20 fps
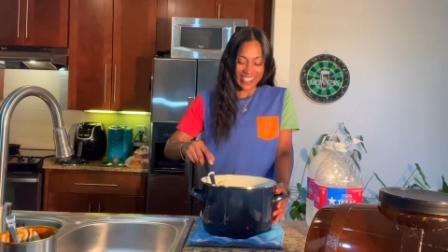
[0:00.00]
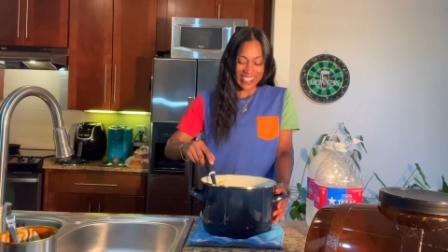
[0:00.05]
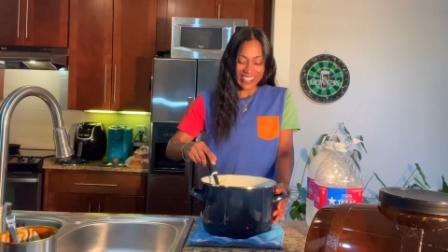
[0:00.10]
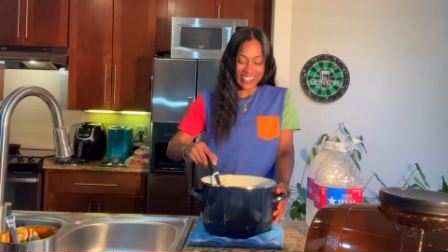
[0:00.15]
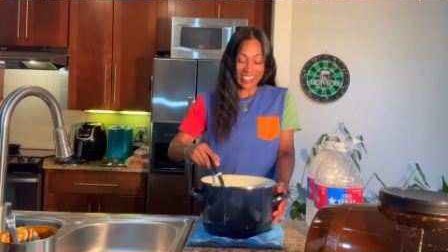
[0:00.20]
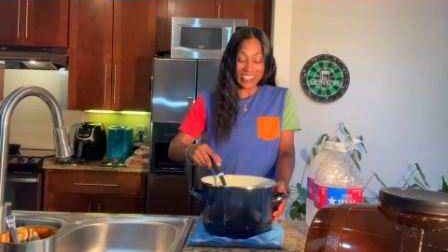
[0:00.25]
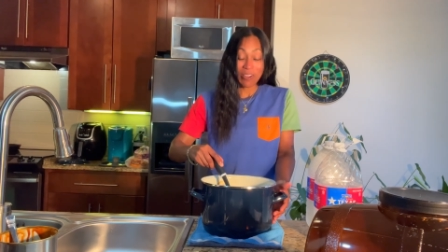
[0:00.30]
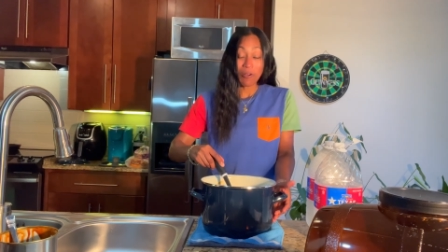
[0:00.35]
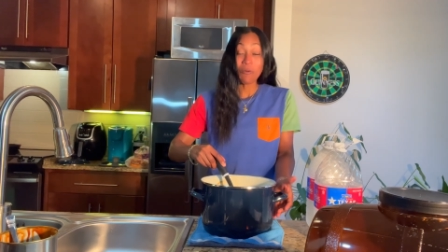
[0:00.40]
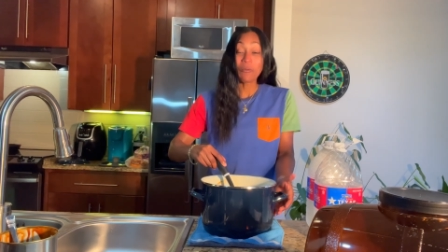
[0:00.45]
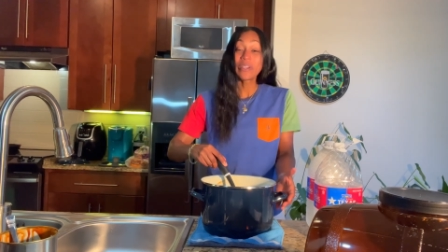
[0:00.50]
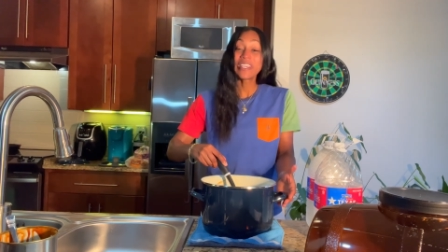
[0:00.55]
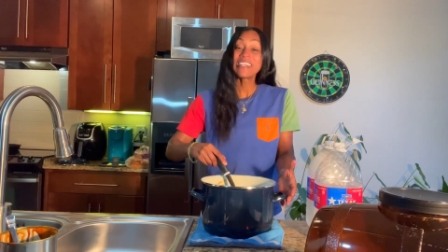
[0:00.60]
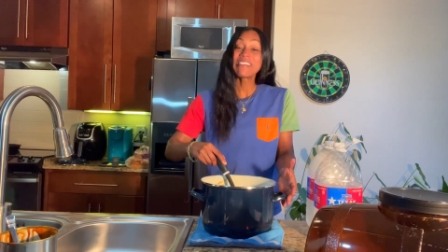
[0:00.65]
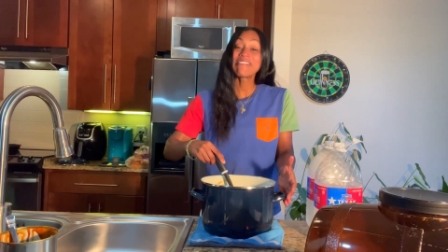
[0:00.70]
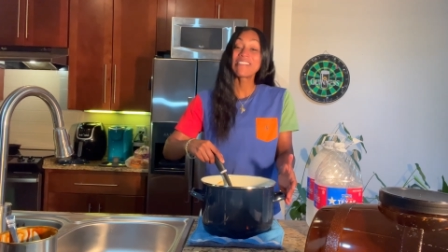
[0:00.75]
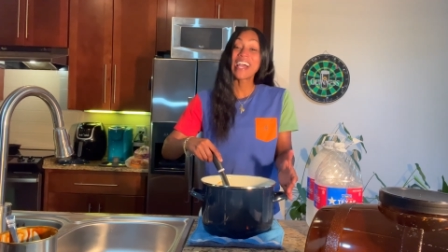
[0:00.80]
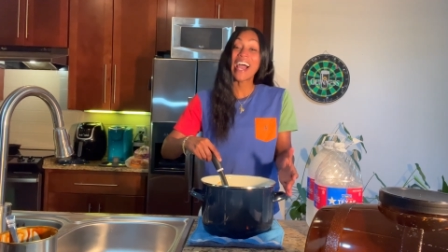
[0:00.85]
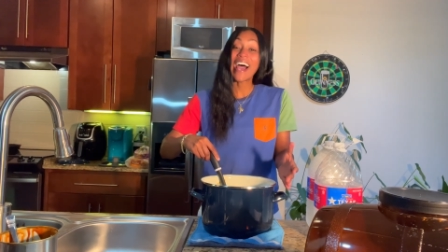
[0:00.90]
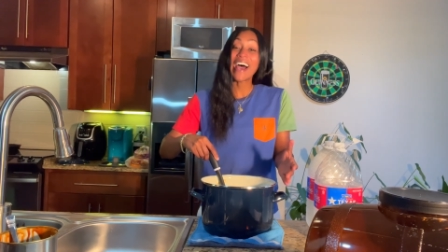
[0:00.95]
So we
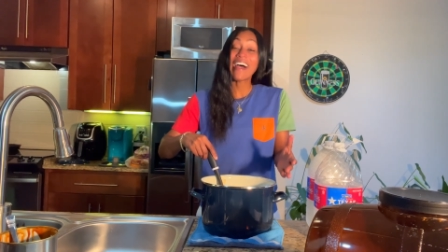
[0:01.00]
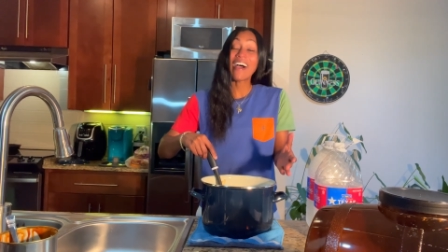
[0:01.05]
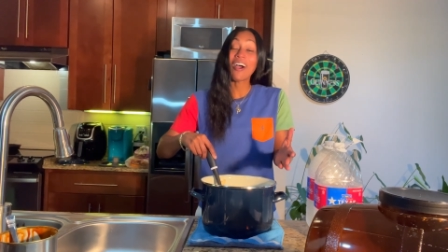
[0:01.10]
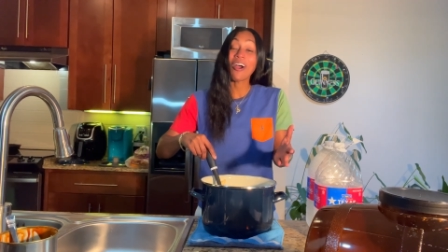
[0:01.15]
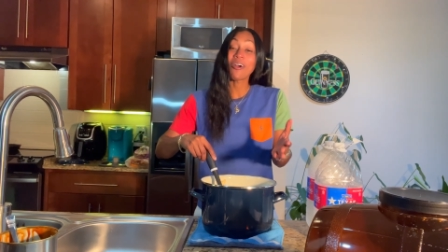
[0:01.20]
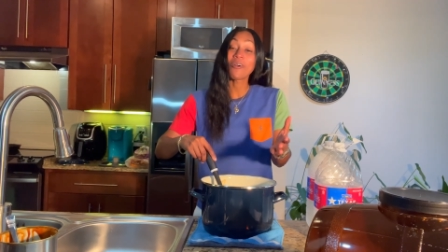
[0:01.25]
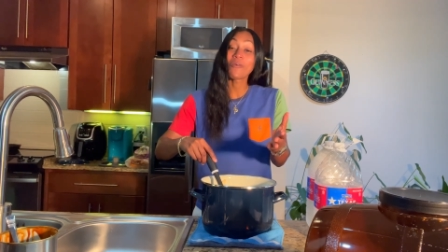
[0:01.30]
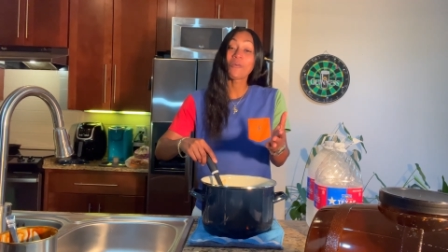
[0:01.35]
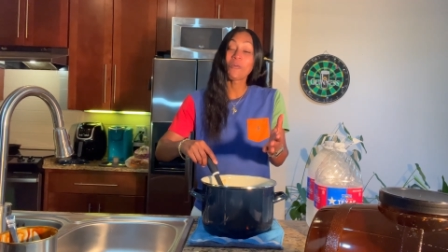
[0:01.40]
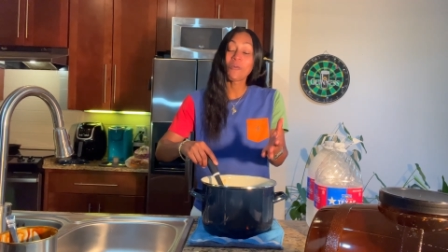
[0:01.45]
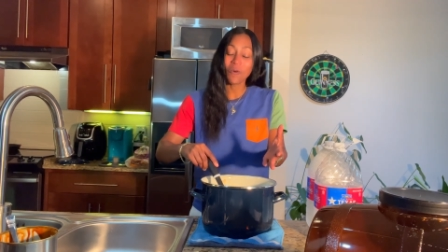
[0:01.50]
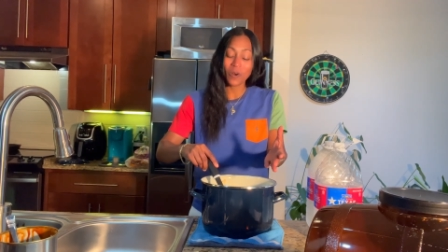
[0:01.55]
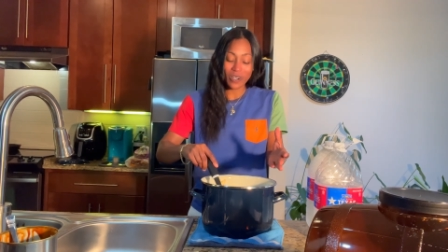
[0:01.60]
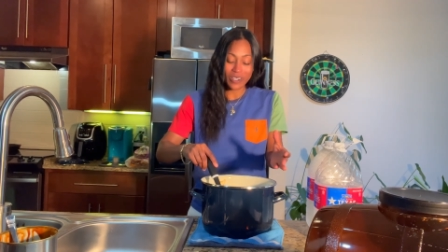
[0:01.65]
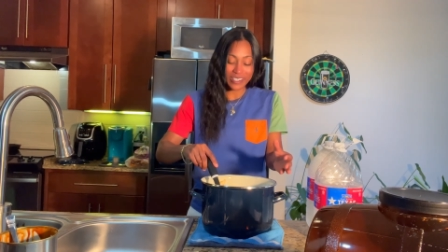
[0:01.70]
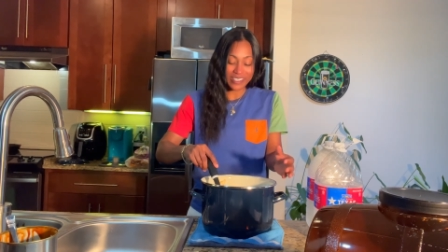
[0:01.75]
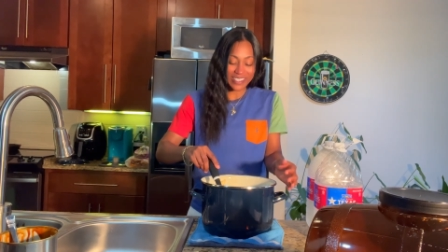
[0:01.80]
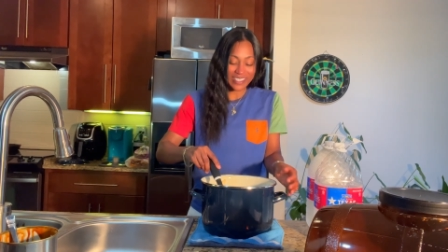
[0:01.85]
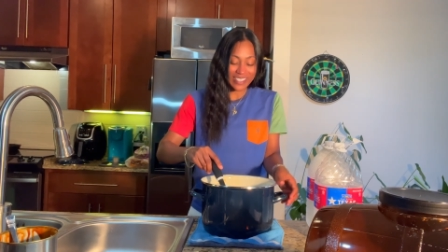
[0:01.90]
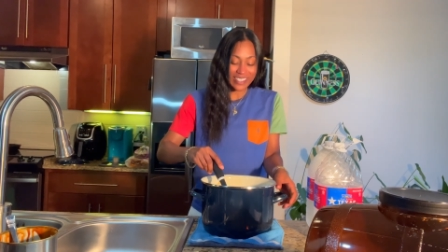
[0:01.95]
have got our
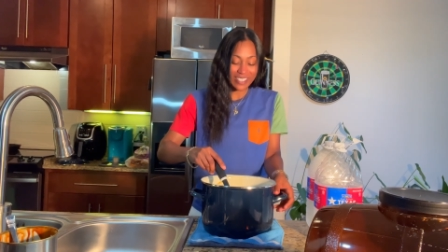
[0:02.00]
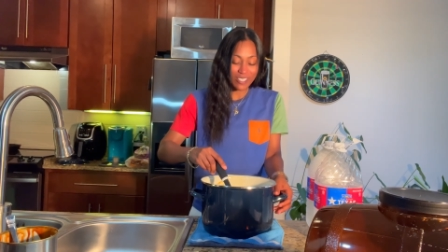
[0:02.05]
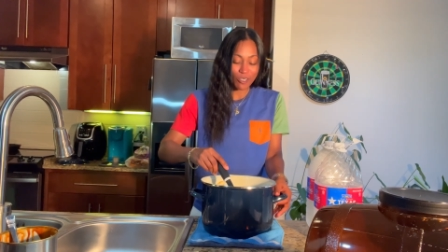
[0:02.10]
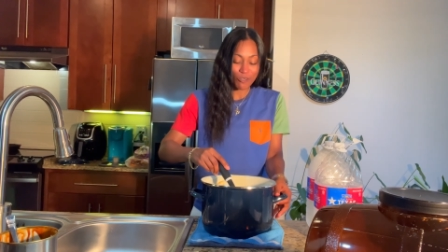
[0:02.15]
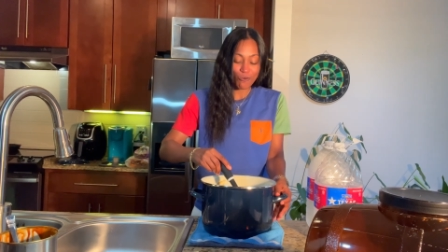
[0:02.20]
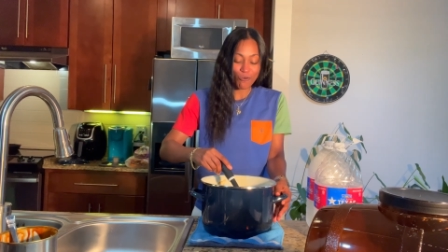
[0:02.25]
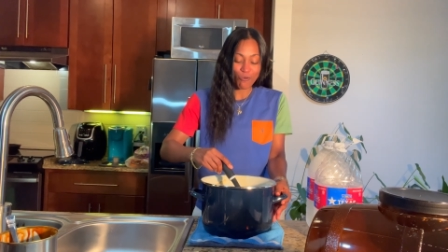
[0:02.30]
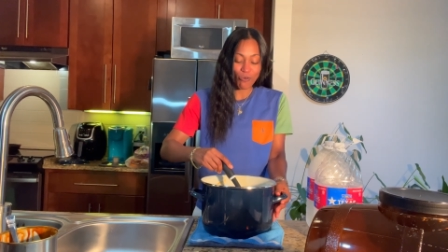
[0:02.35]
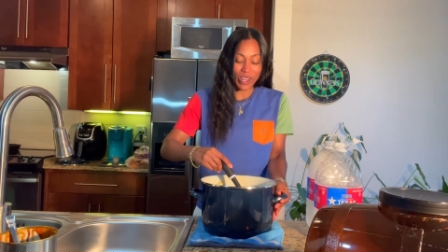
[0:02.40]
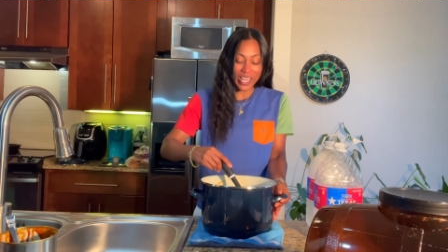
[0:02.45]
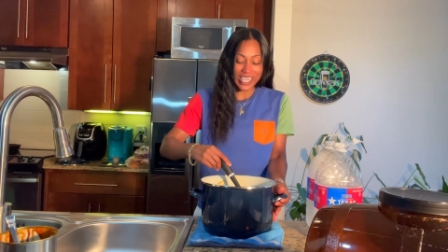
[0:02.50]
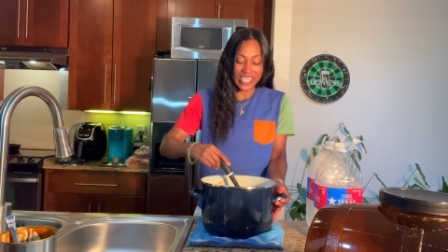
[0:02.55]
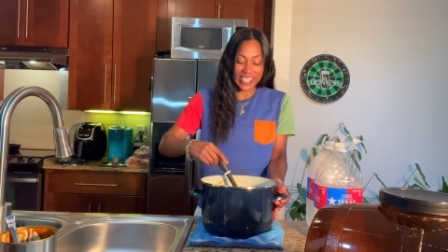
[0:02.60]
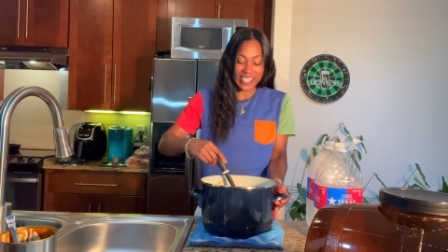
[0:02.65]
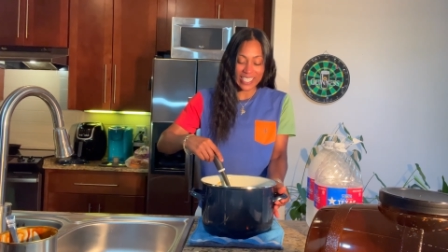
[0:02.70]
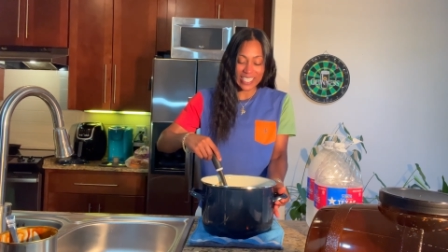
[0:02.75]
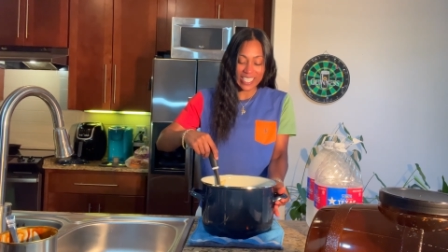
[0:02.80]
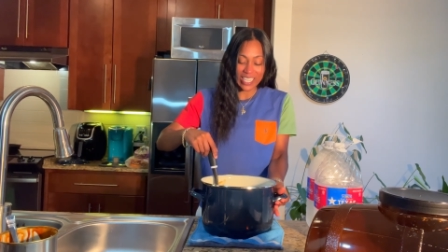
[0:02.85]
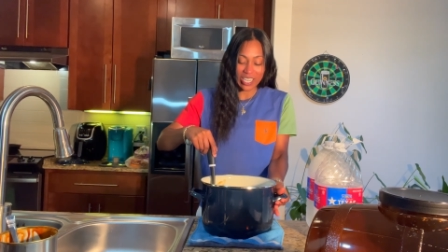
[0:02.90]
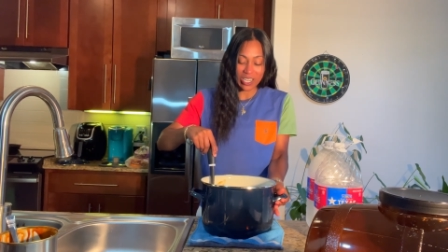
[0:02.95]
wort ready to
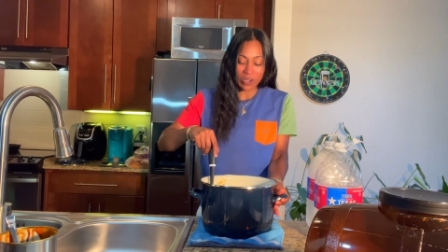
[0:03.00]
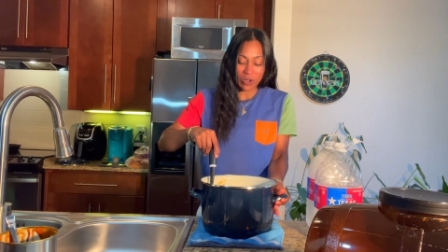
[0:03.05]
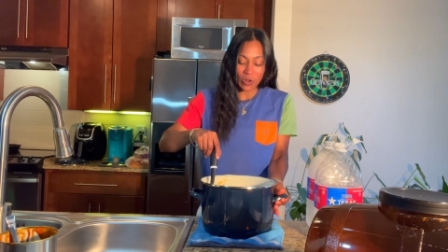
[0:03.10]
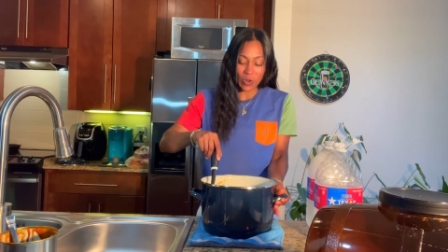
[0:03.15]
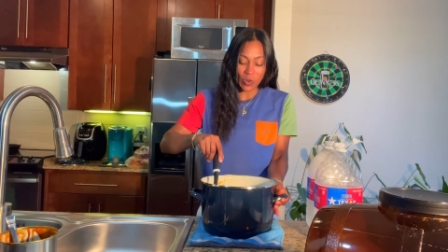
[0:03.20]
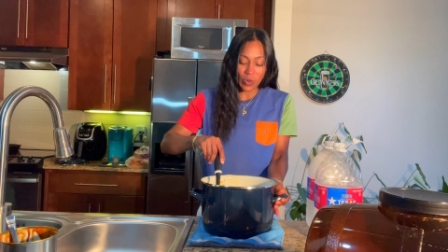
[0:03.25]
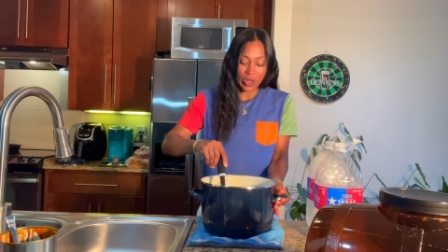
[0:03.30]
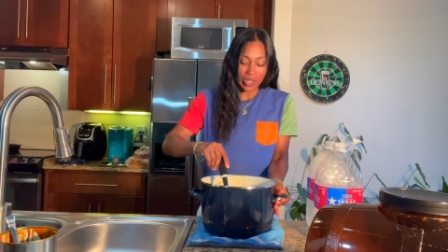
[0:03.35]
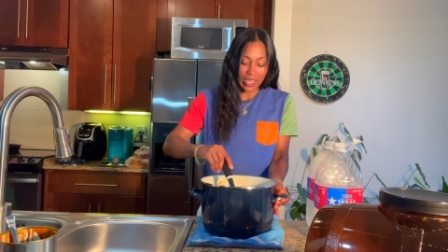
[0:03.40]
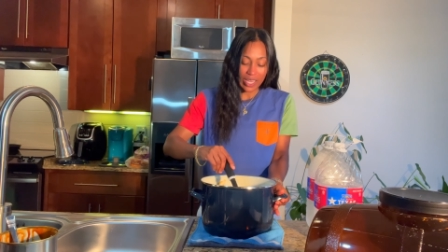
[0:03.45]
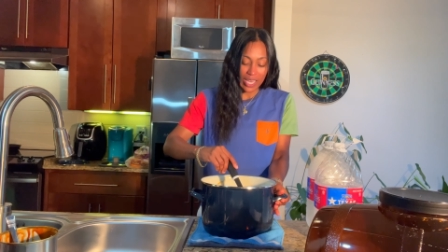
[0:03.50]
go,